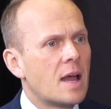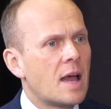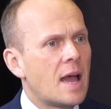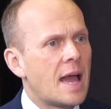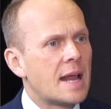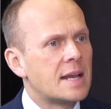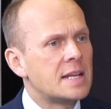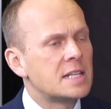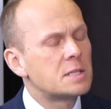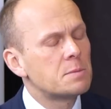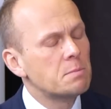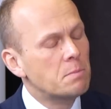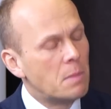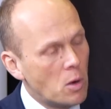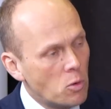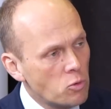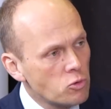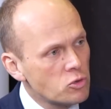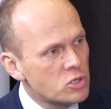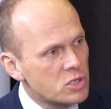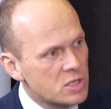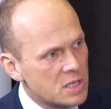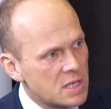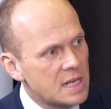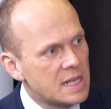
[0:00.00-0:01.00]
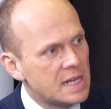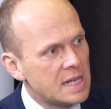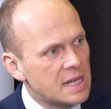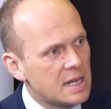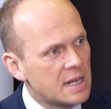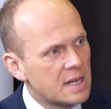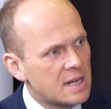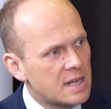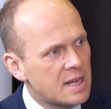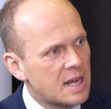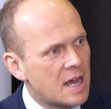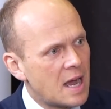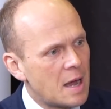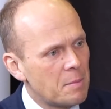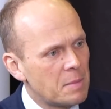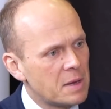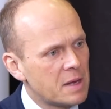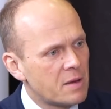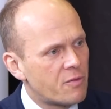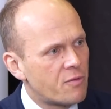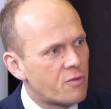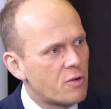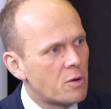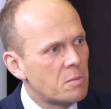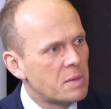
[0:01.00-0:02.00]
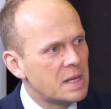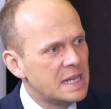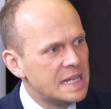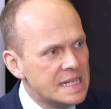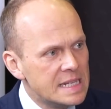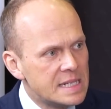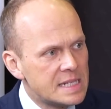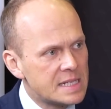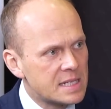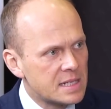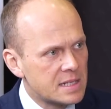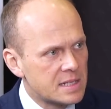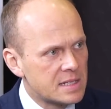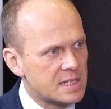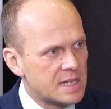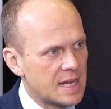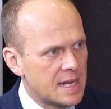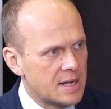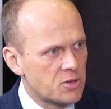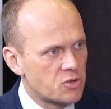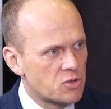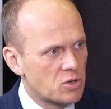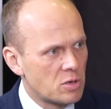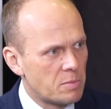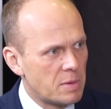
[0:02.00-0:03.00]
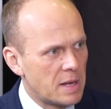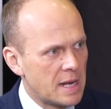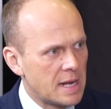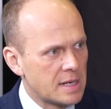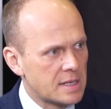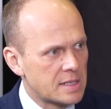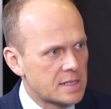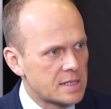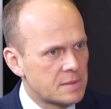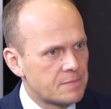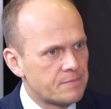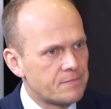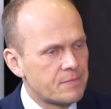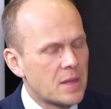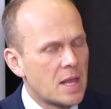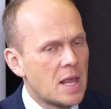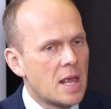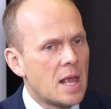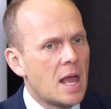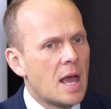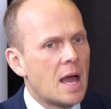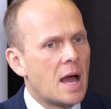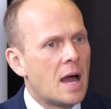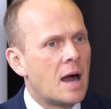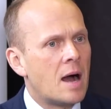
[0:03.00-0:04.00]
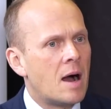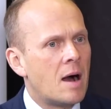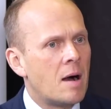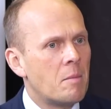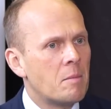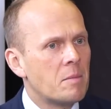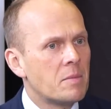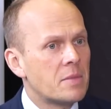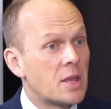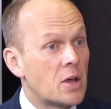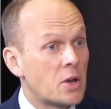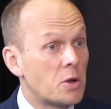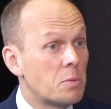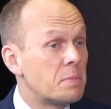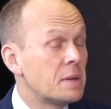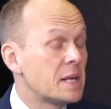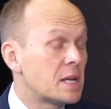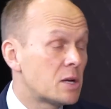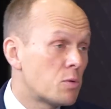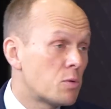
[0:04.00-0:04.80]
it's mostly coming from Eastern central banks. Now the big